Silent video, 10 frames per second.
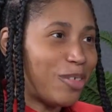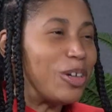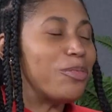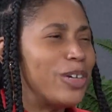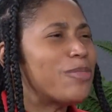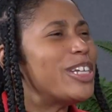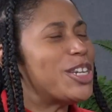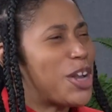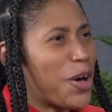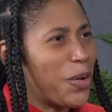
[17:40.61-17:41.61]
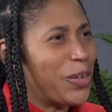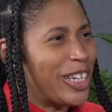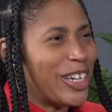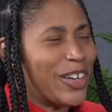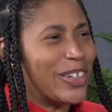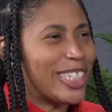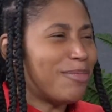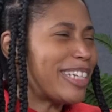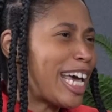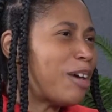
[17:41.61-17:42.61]
We we would know, you know,
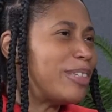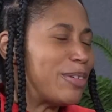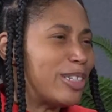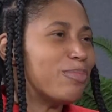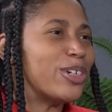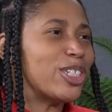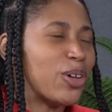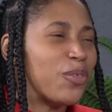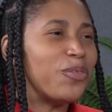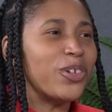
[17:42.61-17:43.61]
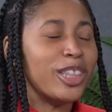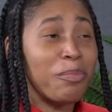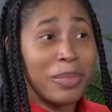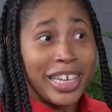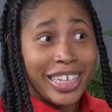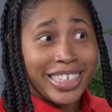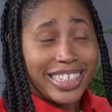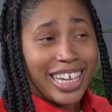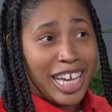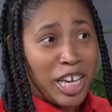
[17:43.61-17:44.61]
sometimes it was more so for the men's
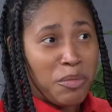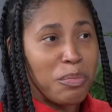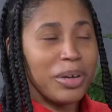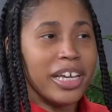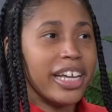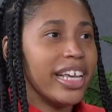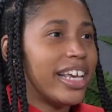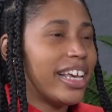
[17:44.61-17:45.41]
game, but